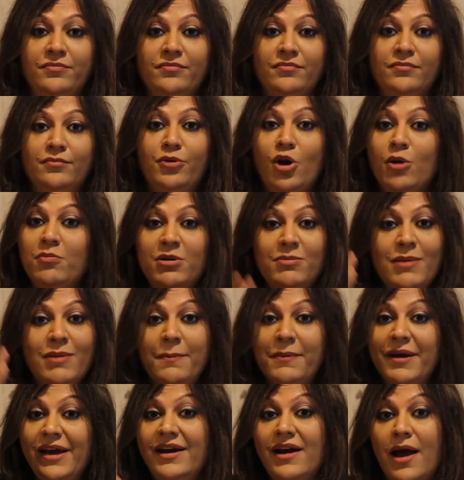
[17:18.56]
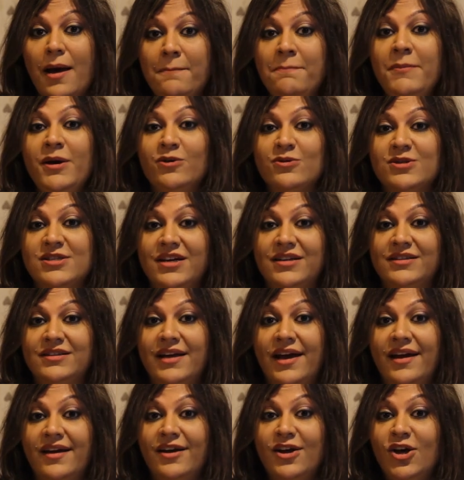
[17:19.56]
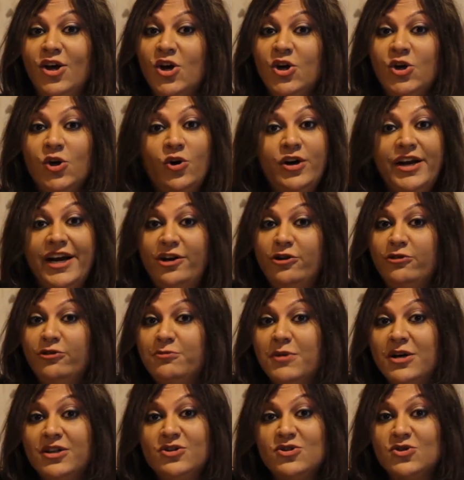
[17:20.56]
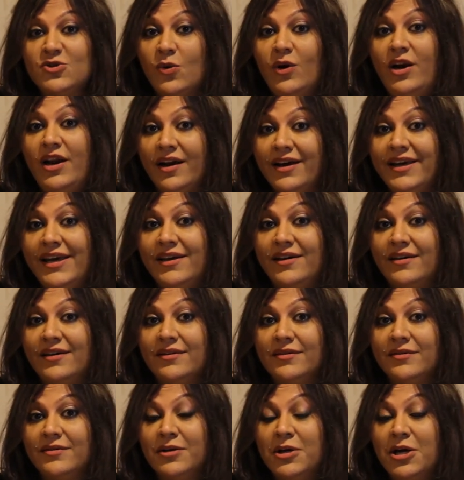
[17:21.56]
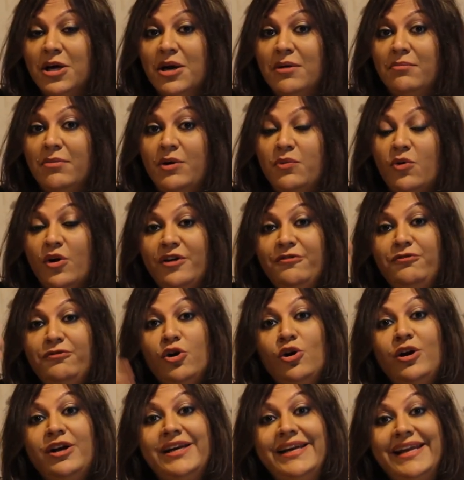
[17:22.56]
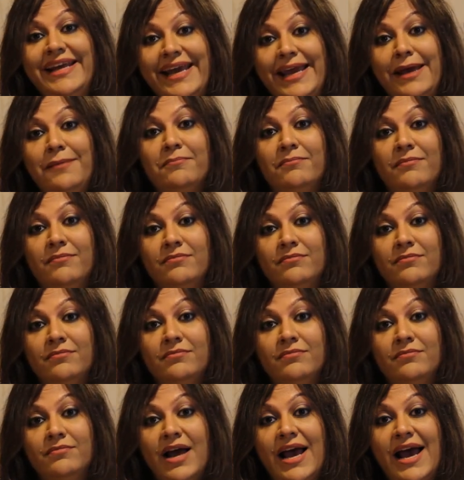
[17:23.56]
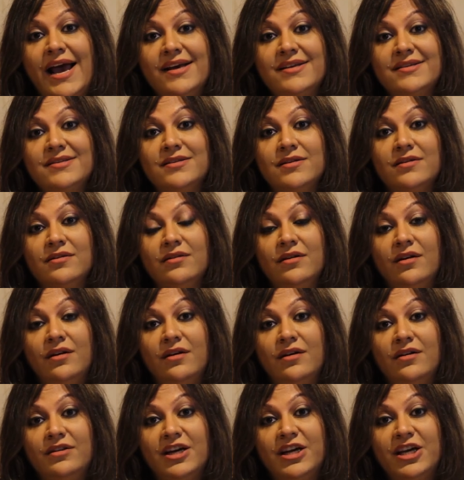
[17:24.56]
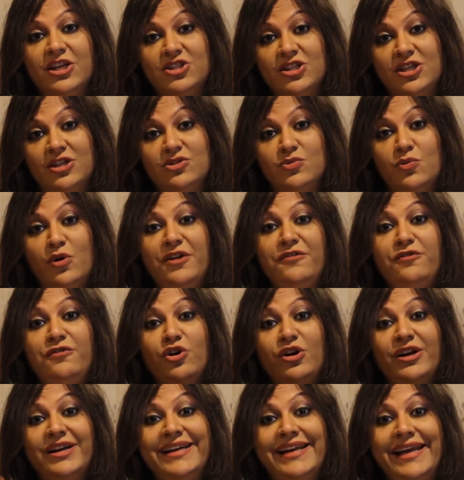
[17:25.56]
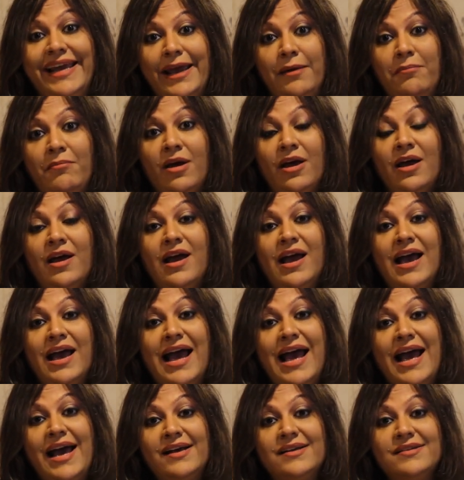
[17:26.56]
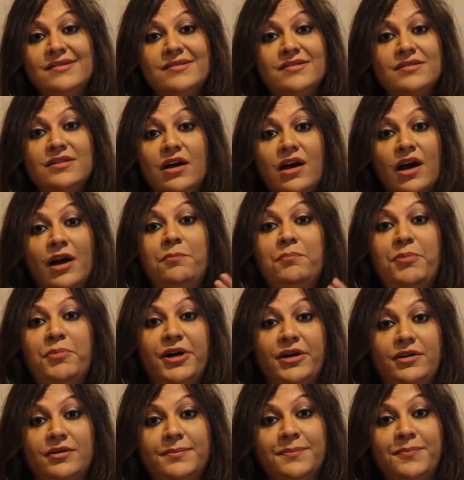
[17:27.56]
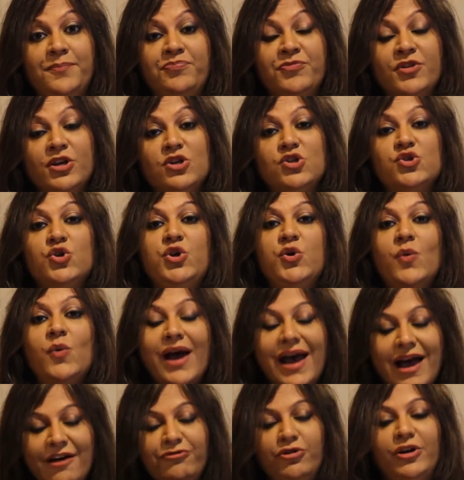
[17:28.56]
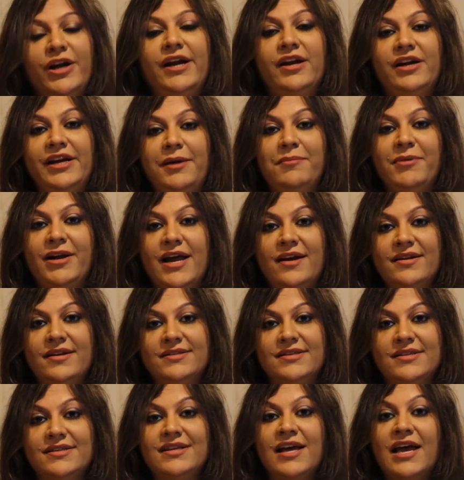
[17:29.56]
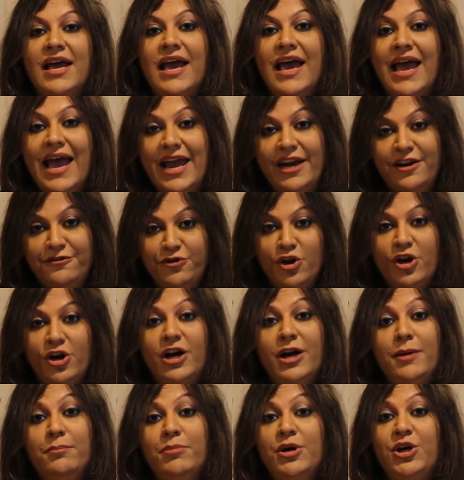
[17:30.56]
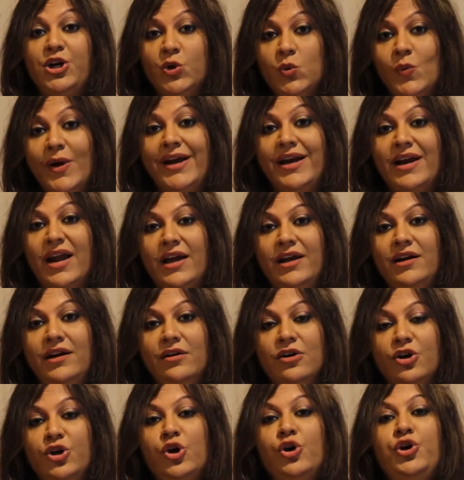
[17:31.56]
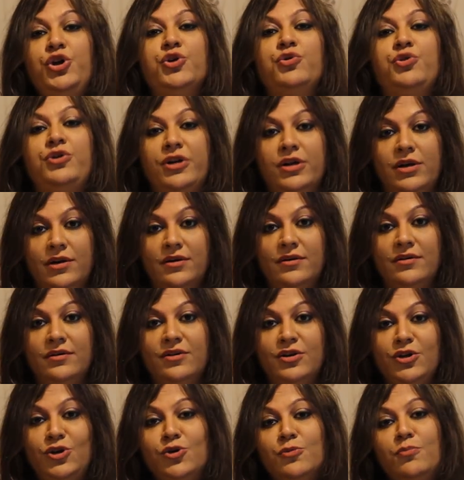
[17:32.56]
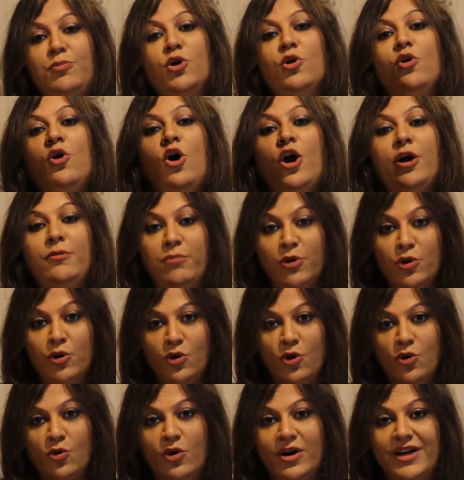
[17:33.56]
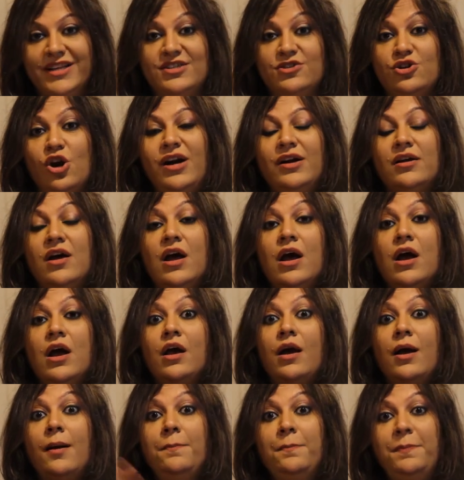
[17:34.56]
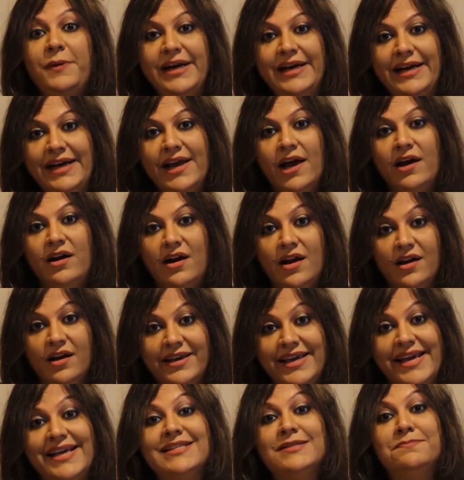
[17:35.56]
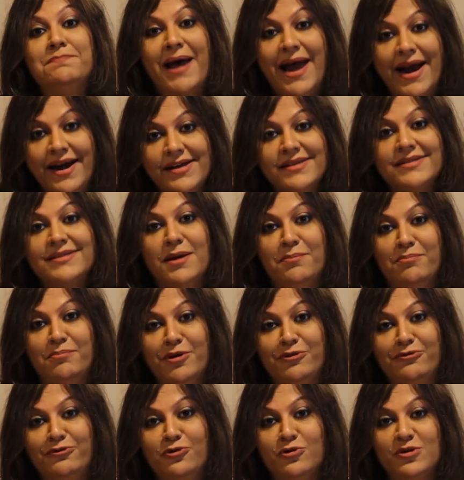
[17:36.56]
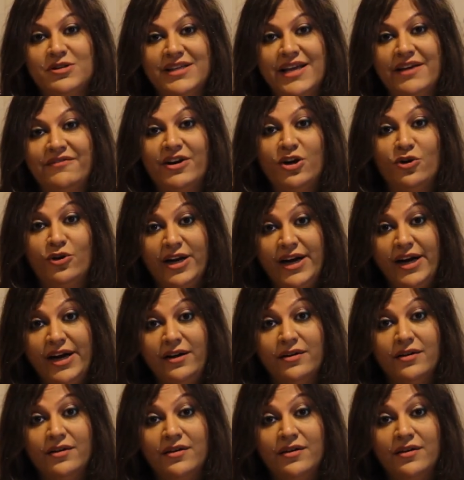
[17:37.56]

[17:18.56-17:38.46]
Problem aapke naam mein ho sakta hai. Your date of birth is so lucky. But what if your name has the kich-kich? What if your name has the culprit? So you have to get a name analysis. And if you're a number 2 and 9, you're neutral. You blow hot, blow cold. It's not completely unlucky as bad as number 4, 7 or 8.